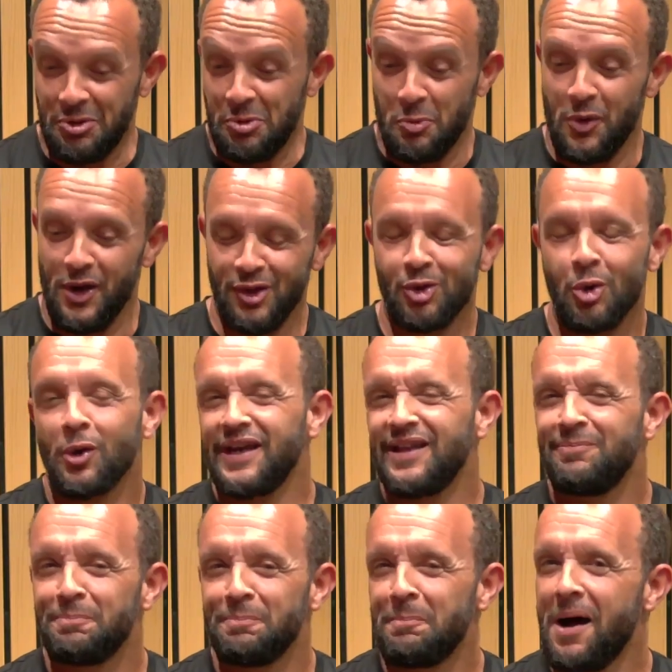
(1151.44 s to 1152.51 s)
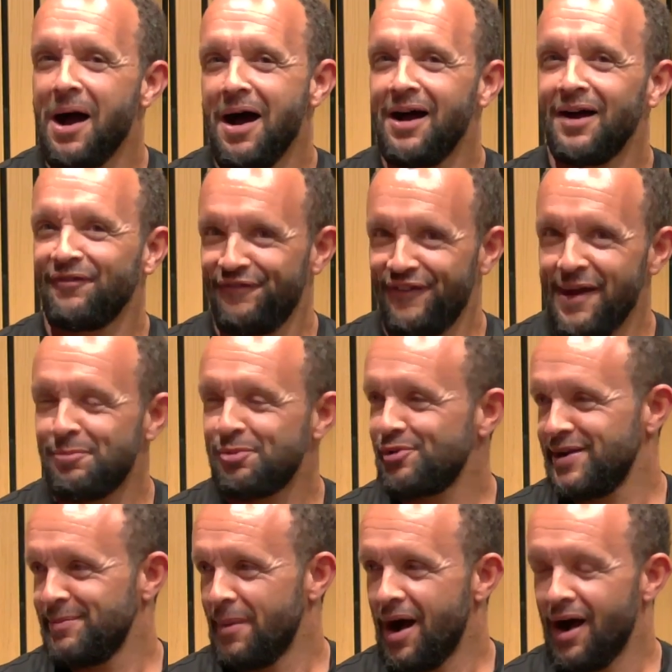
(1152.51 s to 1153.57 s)
We're talking February,
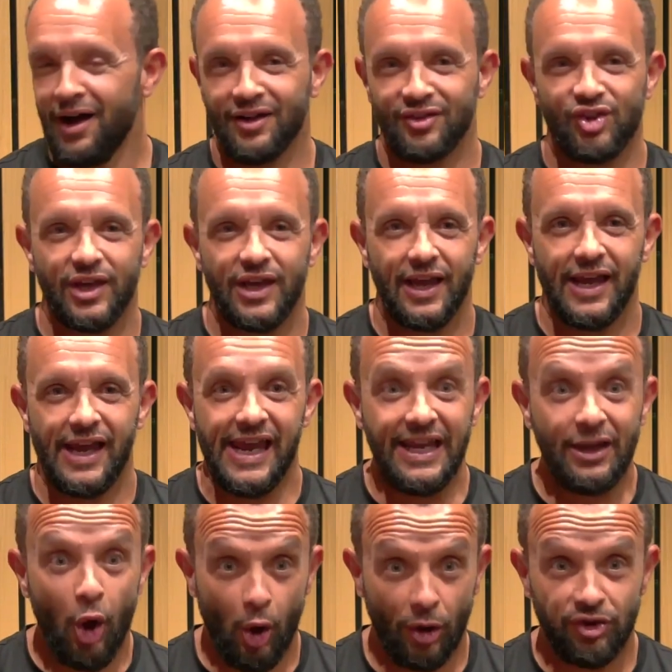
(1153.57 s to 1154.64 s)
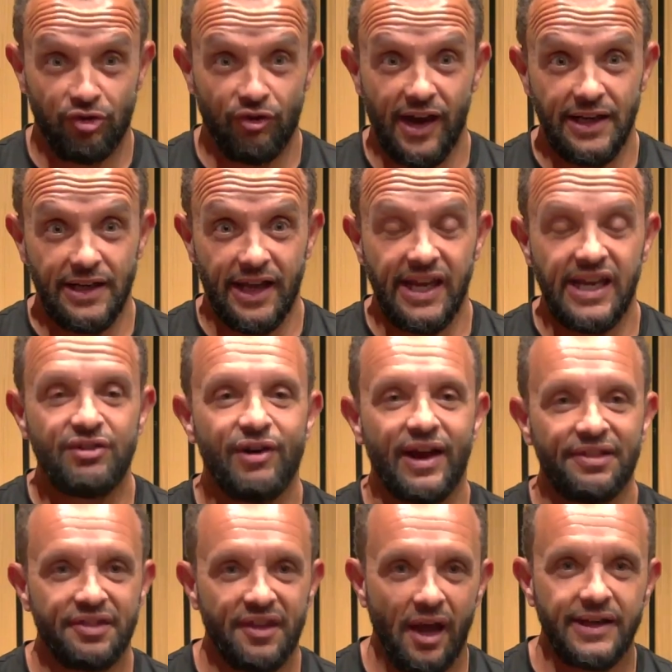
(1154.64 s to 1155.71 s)
March. In Australia, he
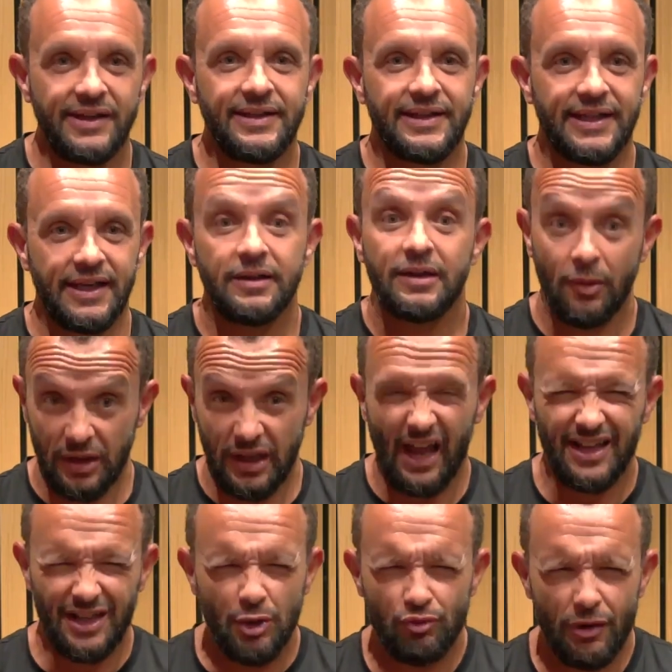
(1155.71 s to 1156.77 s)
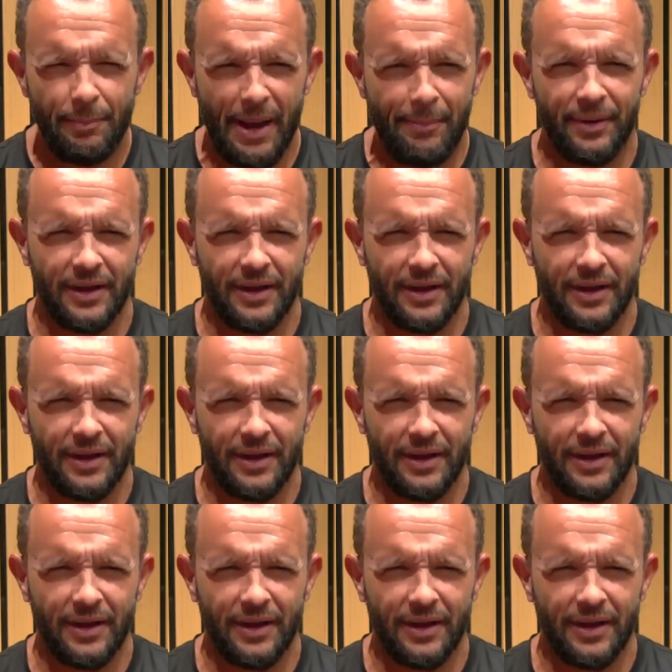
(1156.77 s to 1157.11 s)
ran 90, and you remember,